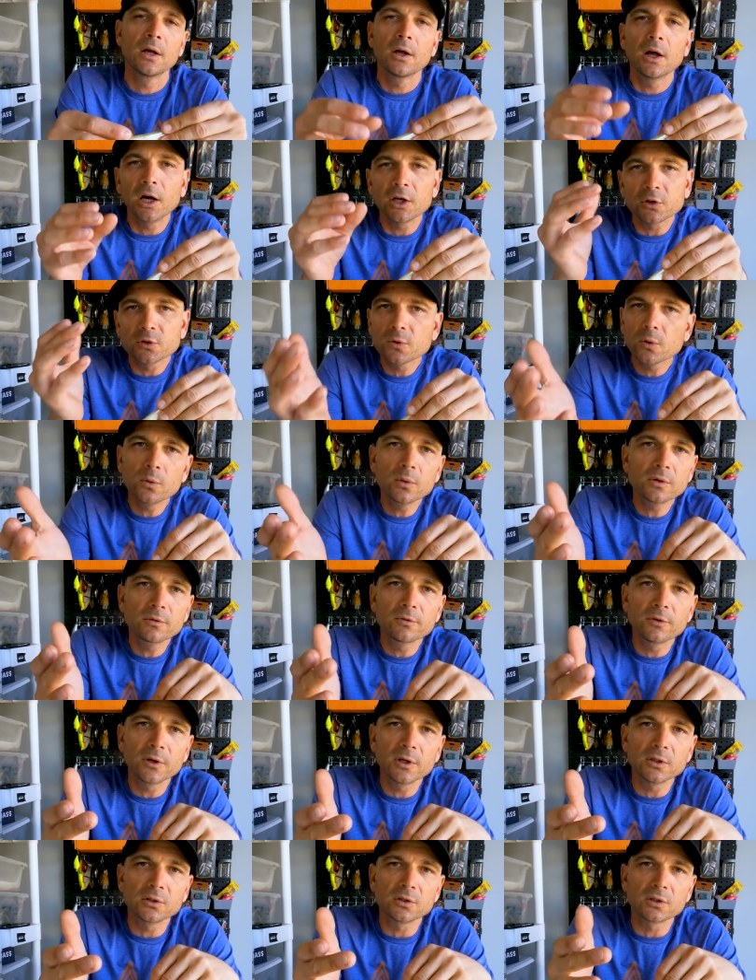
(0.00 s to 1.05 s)
Uh, schooling
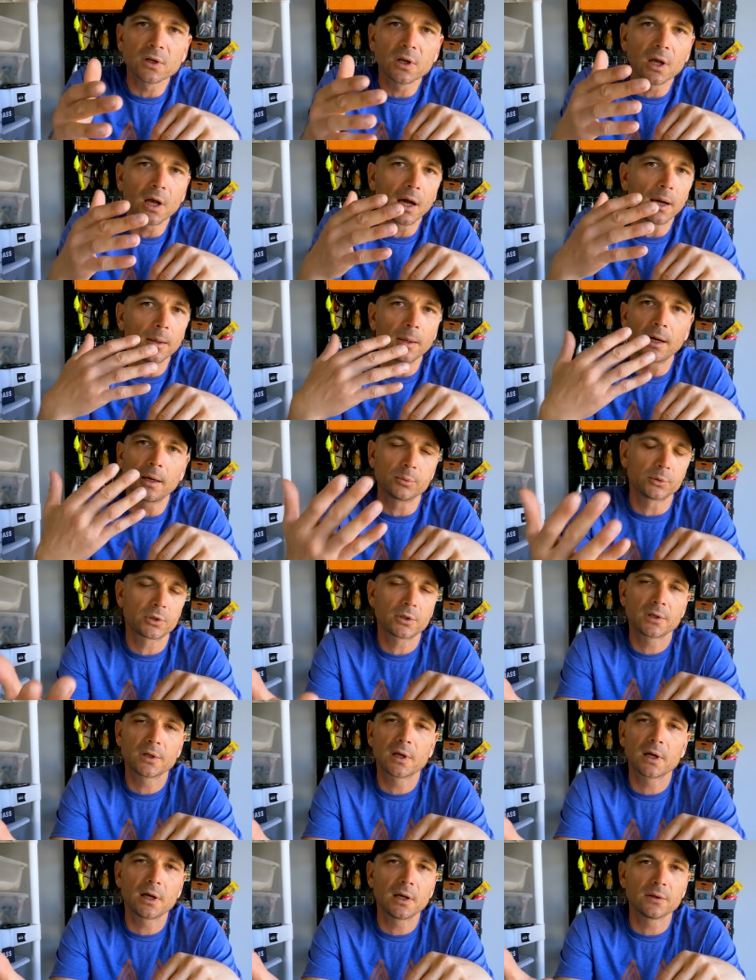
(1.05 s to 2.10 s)
fish, I, am sure
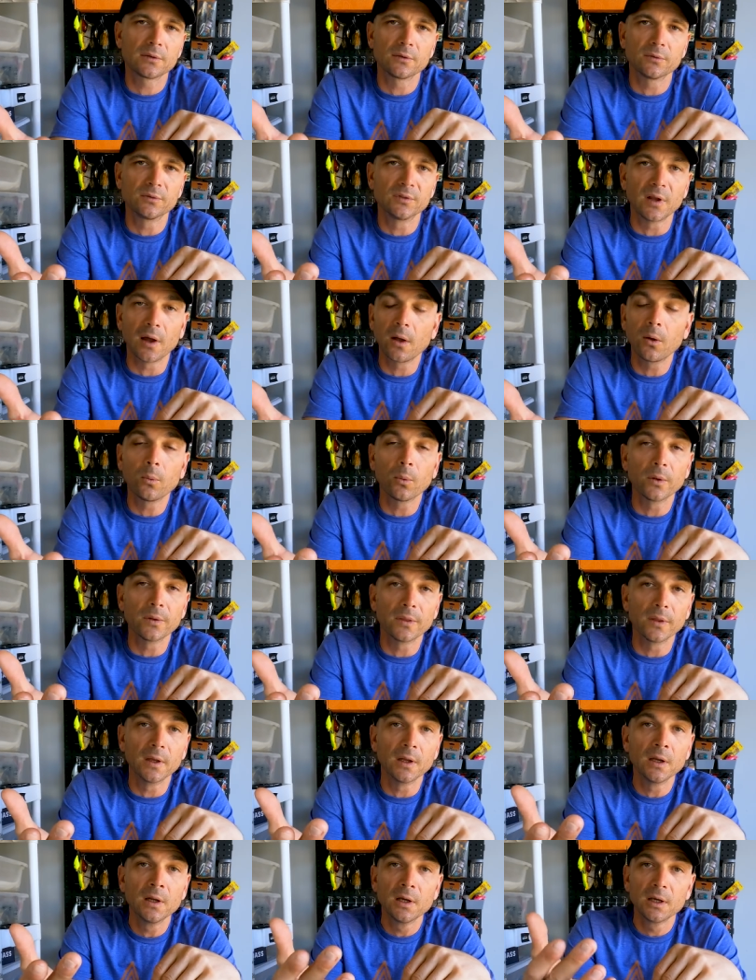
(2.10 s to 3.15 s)
you guys have dealt with
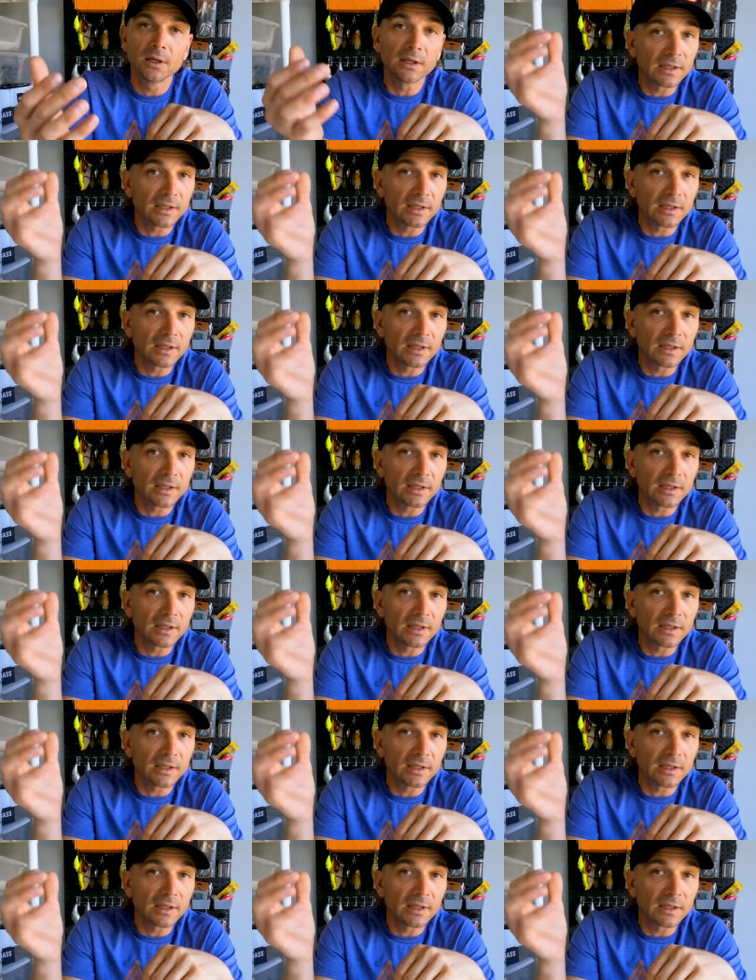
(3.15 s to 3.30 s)
it.